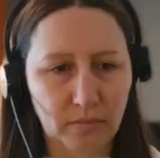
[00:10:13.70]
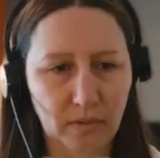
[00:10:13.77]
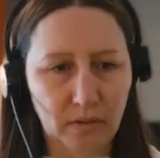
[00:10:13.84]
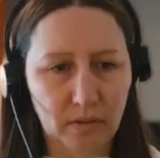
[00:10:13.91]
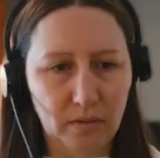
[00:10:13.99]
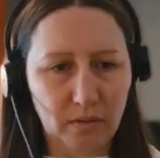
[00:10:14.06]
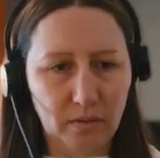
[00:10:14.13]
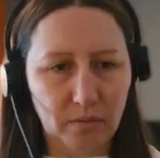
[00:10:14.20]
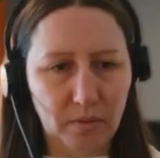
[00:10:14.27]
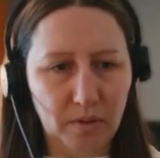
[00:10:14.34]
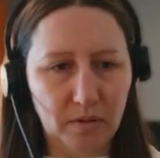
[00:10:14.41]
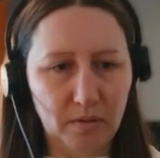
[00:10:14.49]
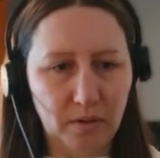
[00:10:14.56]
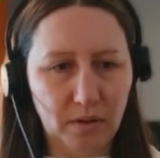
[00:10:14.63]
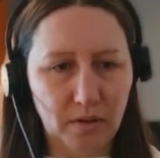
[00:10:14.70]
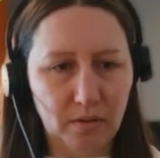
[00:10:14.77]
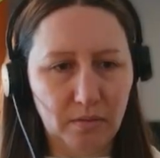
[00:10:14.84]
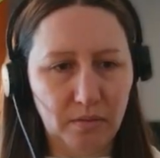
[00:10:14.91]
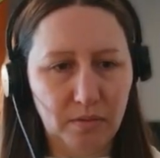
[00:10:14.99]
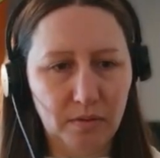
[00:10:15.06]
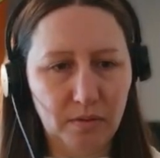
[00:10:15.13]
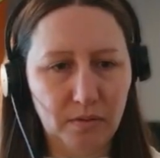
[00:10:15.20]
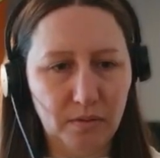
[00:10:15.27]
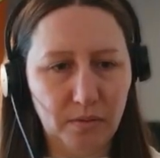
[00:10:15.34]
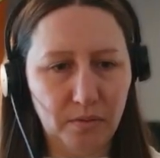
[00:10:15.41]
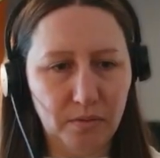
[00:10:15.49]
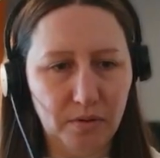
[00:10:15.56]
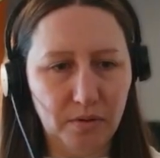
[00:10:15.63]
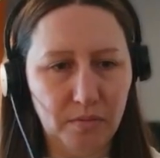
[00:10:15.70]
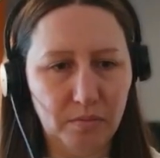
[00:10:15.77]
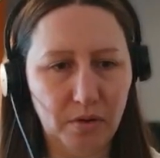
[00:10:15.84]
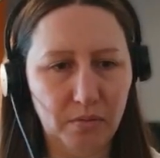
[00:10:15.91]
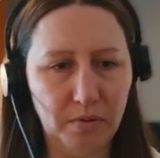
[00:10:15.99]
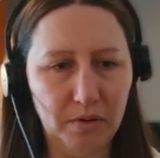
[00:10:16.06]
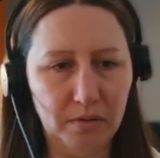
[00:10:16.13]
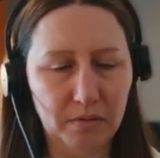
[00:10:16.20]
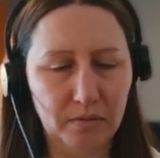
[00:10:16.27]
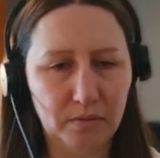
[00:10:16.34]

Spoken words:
So we can't get through this door at the moment.